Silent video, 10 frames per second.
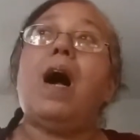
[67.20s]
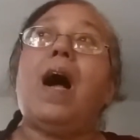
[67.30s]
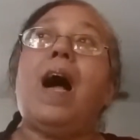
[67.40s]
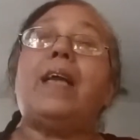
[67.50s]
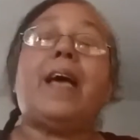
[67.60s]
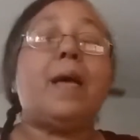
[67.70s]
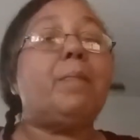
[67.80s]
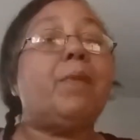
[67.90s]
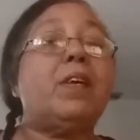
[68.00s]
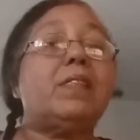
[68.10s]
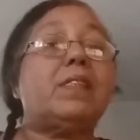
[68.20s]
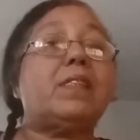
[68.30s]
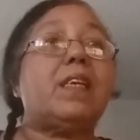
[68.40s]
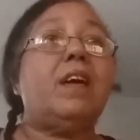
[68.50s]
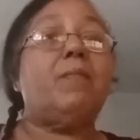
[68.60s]
At 8
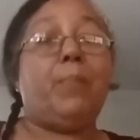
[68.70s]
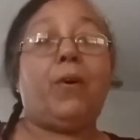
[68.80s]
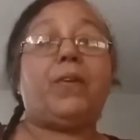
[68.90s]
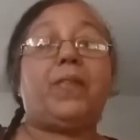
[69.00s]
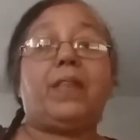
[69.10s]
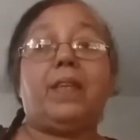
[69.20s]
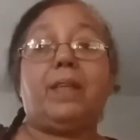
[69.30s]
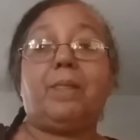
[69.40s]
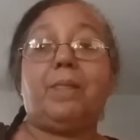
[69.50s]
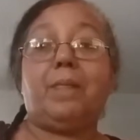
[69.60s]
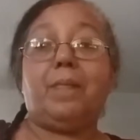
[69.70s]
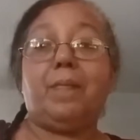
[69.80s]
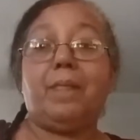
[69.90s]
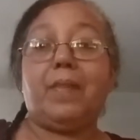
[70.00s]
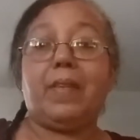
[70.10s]
months of birth,
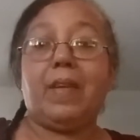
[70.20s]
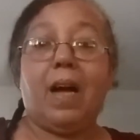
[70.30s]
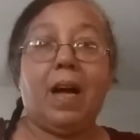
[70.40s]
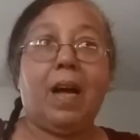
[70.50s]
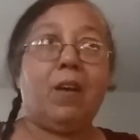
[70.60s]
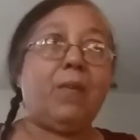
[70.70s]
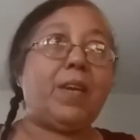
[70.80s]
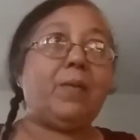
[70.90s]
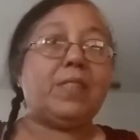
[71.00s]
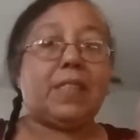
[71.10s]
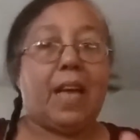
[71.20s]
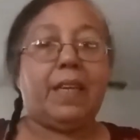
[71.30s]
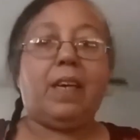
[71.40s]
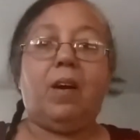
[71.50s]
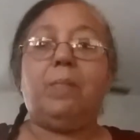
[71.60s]
I already was
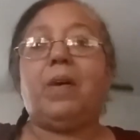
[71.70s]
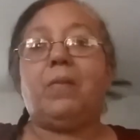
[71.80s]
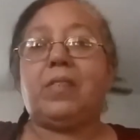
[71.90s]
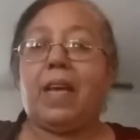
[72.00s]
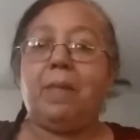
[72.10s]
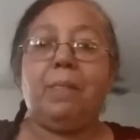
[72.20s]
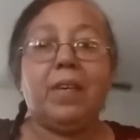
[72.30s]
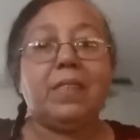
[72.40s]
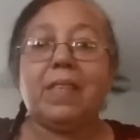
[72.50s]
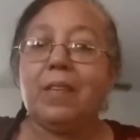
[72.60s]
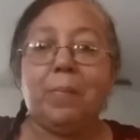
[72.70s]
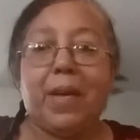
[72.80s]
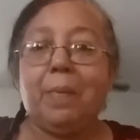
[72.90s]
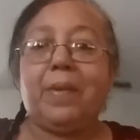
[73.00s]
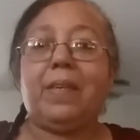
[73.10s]
standing up. I was 8 months, little
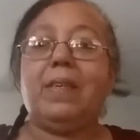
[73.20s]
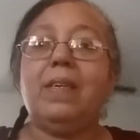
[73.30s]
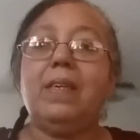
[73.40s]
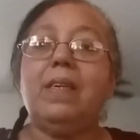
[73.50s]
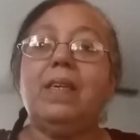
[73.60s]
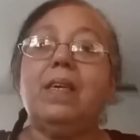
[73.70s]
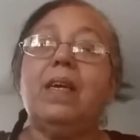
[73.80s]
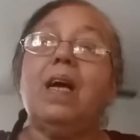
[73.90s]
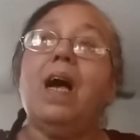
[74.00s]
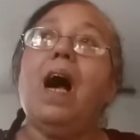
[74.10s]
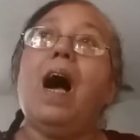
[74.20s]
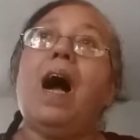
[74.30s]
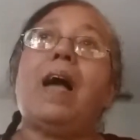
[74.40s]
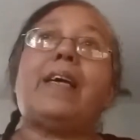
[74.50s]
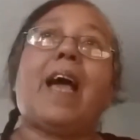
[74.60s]
baby.
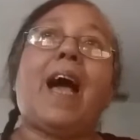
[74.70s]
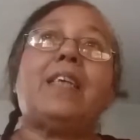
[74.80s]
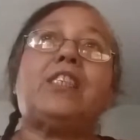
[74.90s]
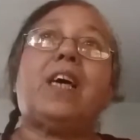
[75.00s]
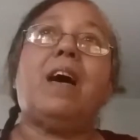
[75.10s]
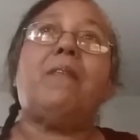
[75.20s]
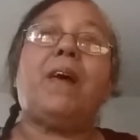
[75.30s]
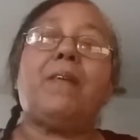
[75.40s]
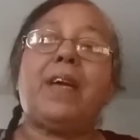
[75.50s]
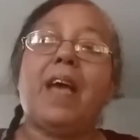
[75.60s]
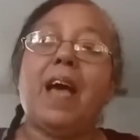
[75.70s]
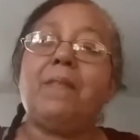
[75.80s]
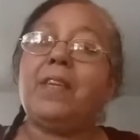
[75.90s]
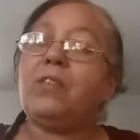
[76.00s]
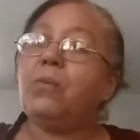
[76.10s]
I catch a very
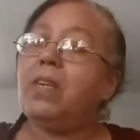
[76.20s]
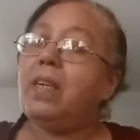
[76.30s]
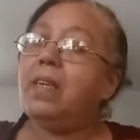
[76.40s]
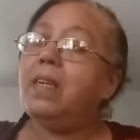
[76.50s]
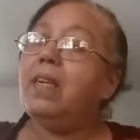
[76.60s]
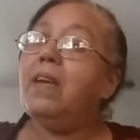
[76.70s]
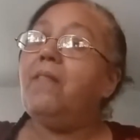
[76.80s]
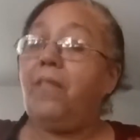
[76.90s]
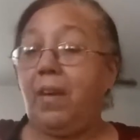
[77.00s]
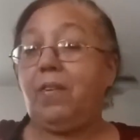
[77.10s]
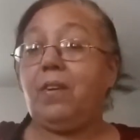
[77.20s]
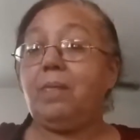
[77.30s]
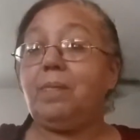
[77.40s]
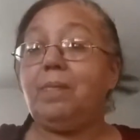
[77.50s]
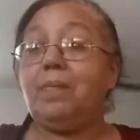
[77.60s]
heavy-duty fever.
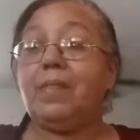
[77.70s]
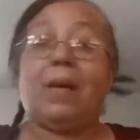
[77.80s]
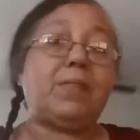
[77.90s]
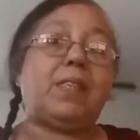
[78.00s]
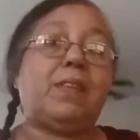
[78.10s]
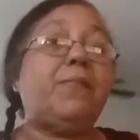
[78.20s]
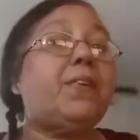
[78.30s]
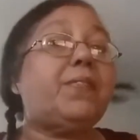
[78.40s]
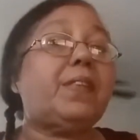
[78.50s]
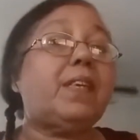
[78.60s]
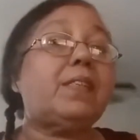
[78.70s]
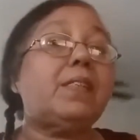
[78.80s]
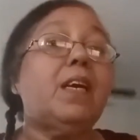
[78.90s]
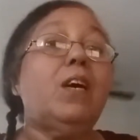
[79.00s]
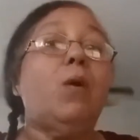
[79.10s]
That was in the
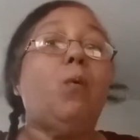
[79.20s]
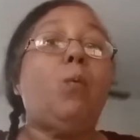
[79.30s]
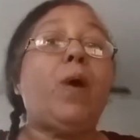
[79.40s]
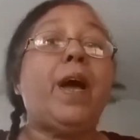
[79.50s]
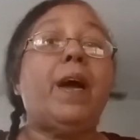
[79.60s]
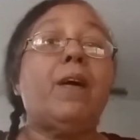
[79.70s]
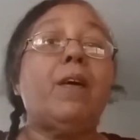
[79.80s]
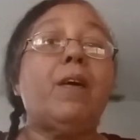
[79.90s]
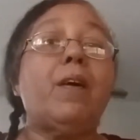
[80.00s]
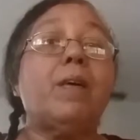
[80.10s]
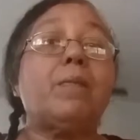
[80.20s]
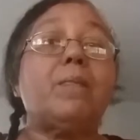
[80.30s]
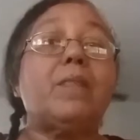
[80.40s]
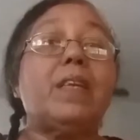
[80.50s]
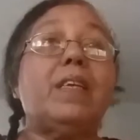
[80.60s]
50s, where
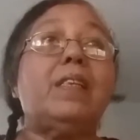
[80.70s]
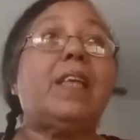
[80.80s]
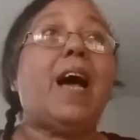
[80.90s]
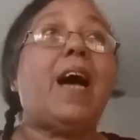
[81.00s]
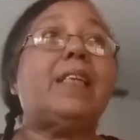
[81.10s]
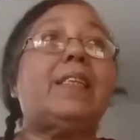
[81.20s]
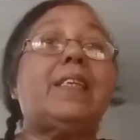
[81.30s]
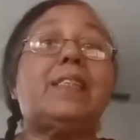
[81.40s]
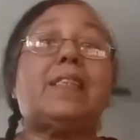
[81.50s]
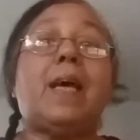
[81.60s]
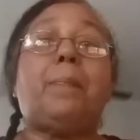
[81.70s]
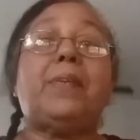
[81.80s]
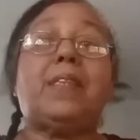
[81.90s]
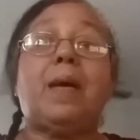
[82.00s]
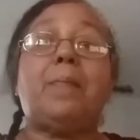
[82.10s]
they had this
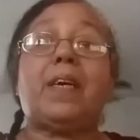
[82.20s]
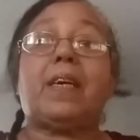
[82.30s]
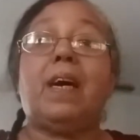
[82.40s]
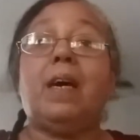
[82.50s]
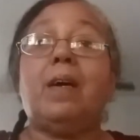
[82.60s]
epidemic,